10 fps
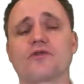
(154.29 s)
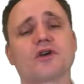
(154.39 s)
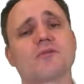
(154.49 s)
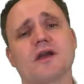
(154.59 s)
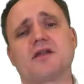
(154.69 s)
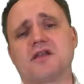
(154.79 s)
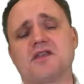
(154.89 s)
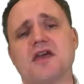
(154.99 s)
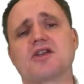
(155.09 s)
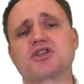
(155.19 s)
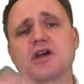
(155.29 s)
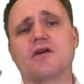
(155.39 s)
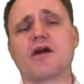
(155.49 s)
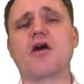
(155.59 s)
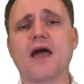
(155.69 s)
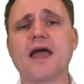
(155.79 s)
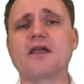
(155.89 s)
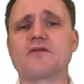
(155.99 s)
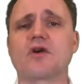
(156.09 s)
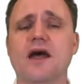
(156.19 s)
So you can, in the end, share
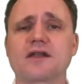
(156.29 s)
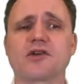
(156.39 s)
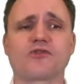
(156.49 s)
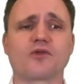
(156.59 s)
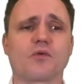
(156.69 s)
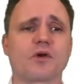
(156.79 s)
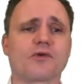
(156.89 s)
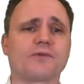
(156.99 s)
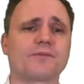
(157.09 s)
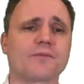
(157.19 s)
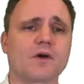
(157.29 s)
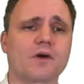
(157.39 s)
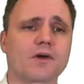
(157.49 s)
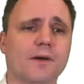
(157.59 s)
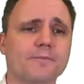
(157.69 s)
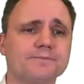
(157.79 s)
any of your ideas to the world. Okay.